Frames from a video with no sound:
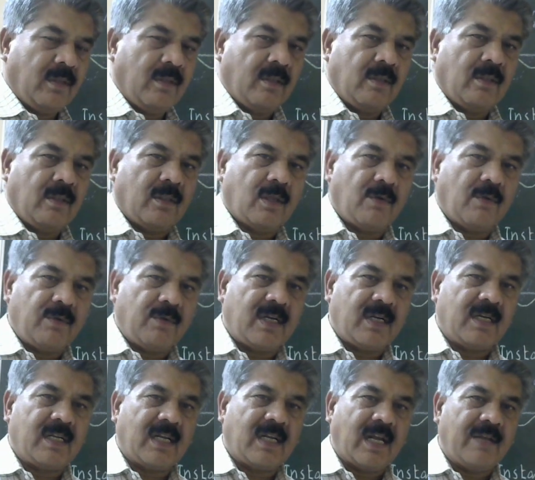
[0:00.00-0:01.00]
Now we shall
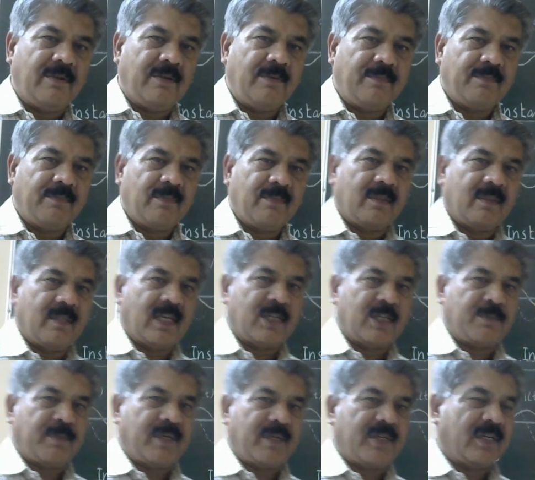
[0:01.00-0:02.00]
derive the
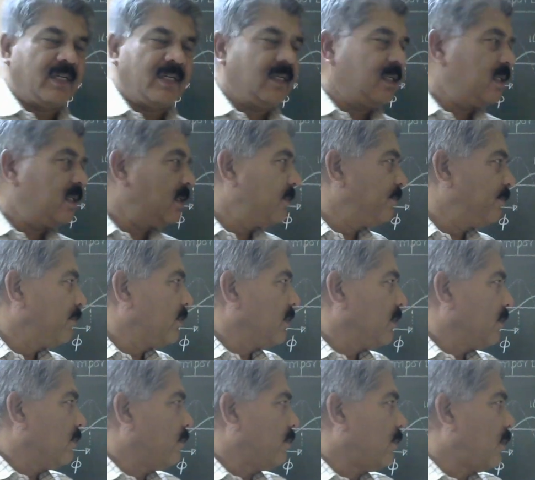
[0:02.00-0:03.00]
expressions
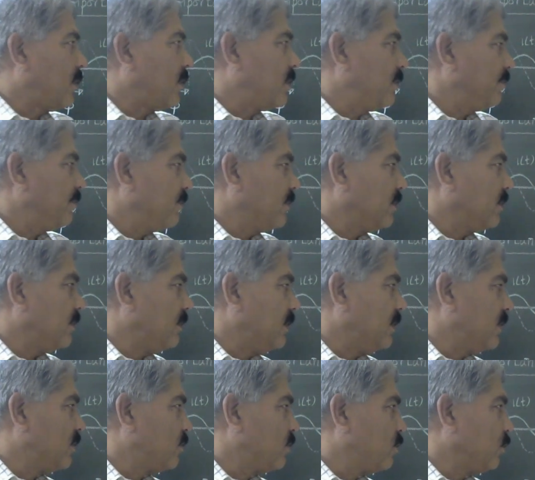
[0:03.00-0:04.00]
for
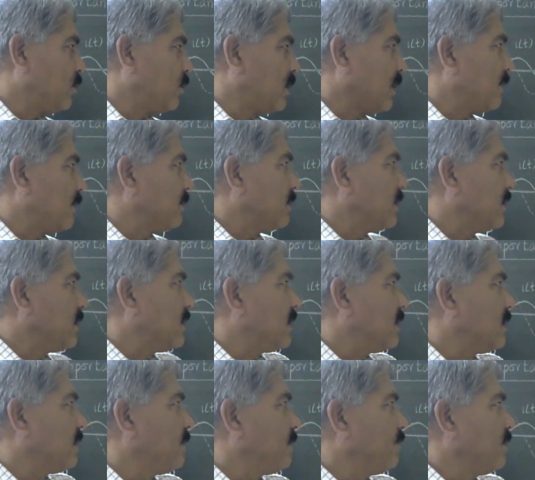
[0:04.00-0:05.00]
these two terms. This
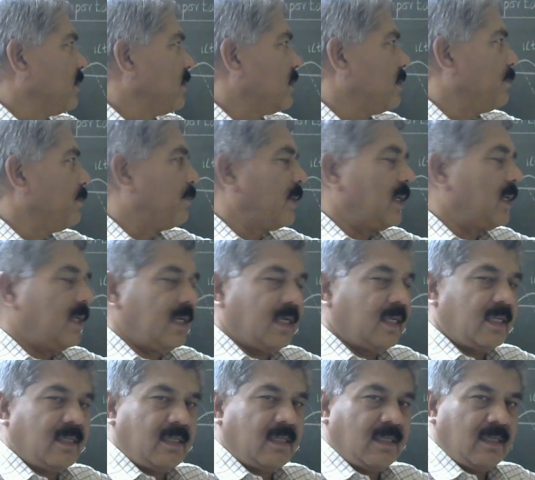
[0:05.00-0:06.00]
is simple, it
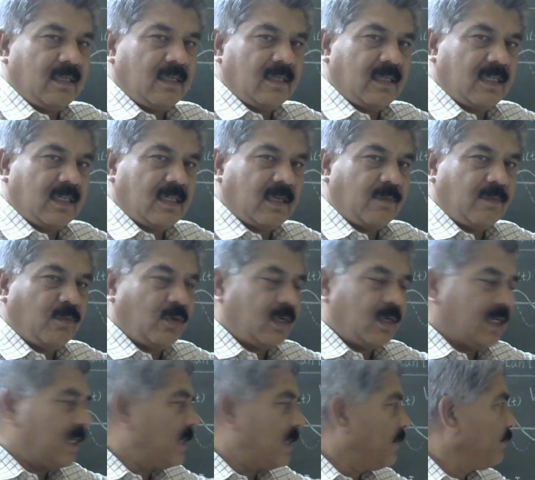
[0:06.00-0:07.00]
is system
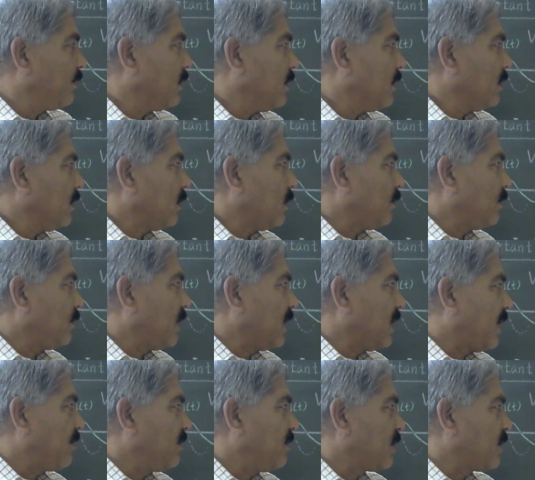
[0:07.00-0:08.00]
voltage. Now we
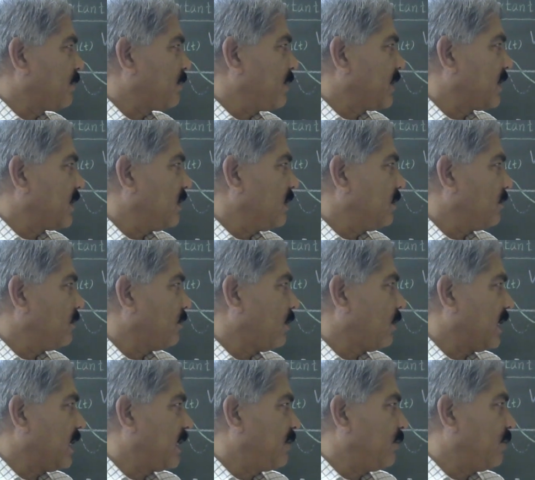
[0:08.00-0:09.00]
derive the expression for
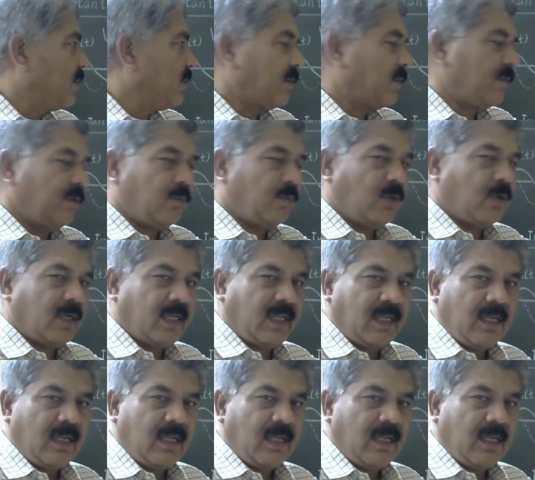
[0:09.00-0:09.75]
active recovery voltage,